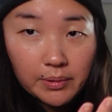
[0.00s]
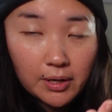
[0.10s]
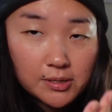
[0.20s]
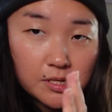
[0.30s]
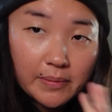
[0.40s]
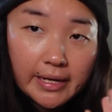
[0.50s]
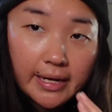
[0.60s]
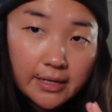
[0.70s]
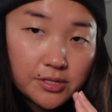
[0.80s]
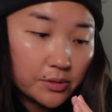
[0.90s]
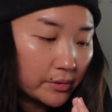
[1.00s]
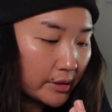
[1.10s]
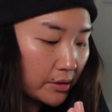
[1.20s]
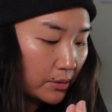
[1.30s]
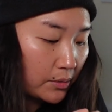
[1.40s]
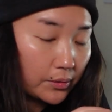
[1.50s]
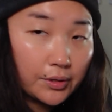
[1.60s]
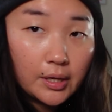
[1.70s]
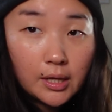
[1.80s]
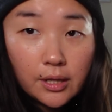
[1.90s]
but also my hands are really cold.